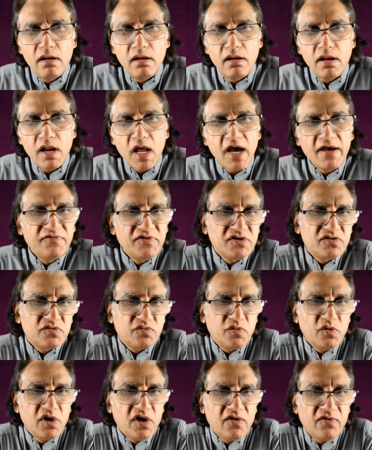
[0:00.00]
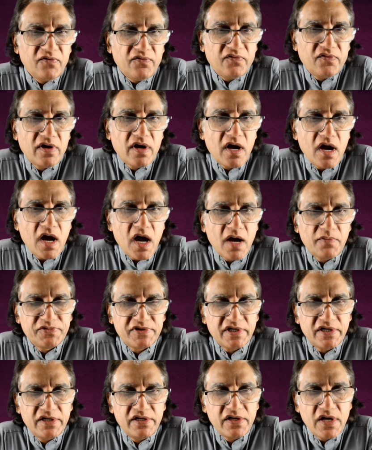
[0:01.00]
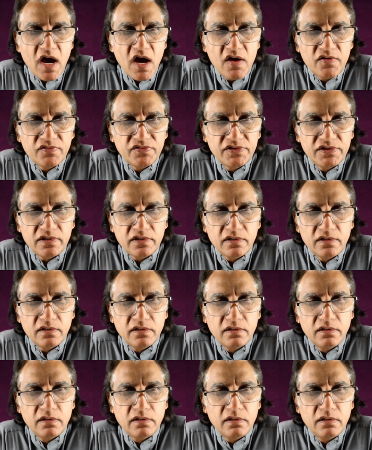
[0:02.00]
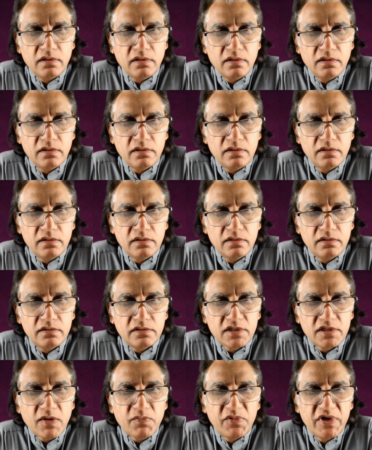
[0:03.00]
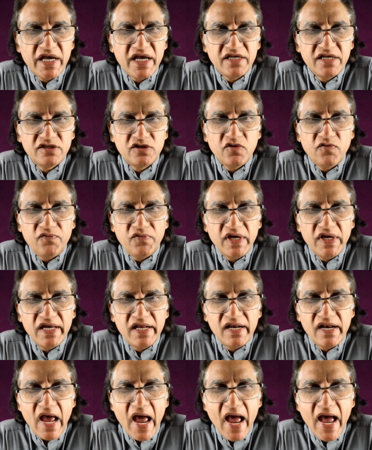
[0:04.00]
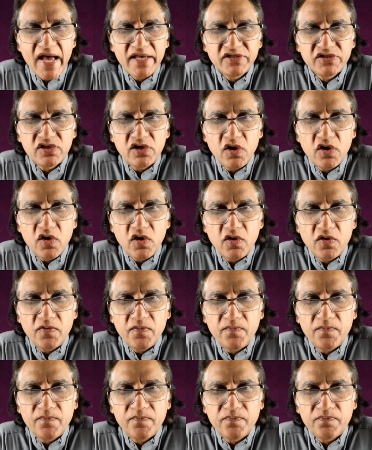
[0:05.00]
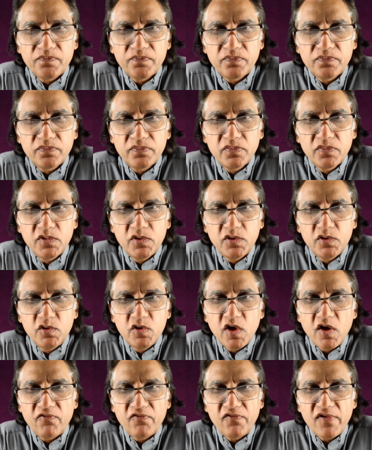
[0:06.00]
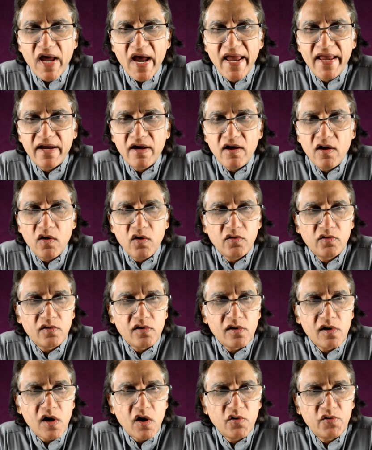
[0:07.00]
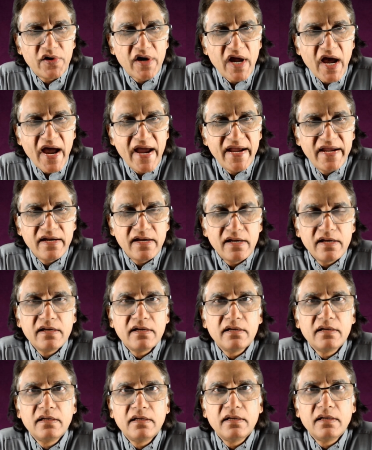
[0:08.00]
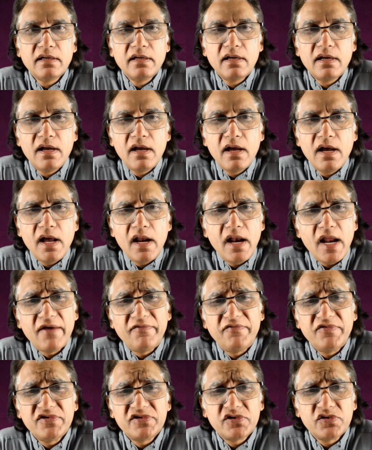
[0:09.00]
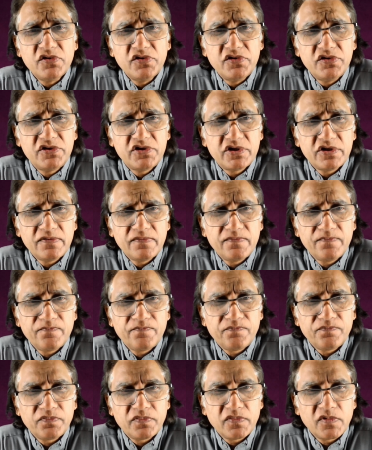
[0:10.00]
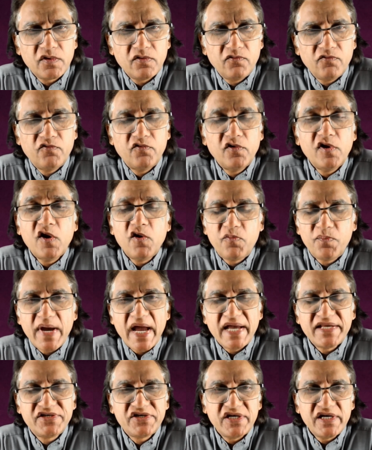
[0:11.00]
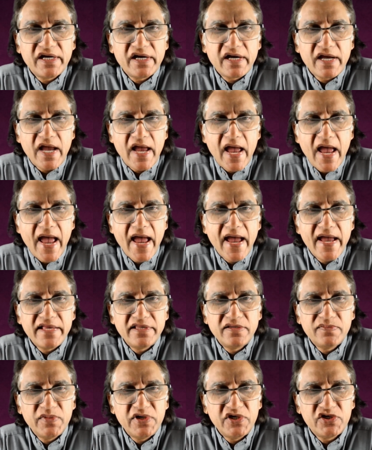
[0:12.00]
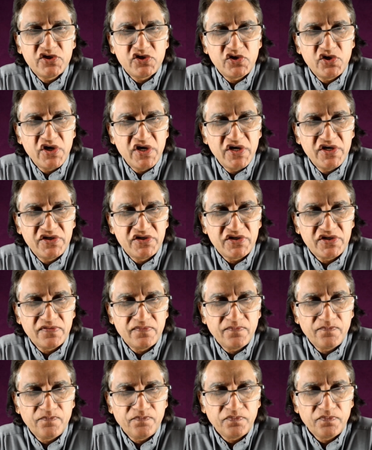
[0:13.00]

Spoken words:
Life is full of ups and downs. Some days you feel as though you are flying on cloud nine. Life is good, full of magic and mysteries.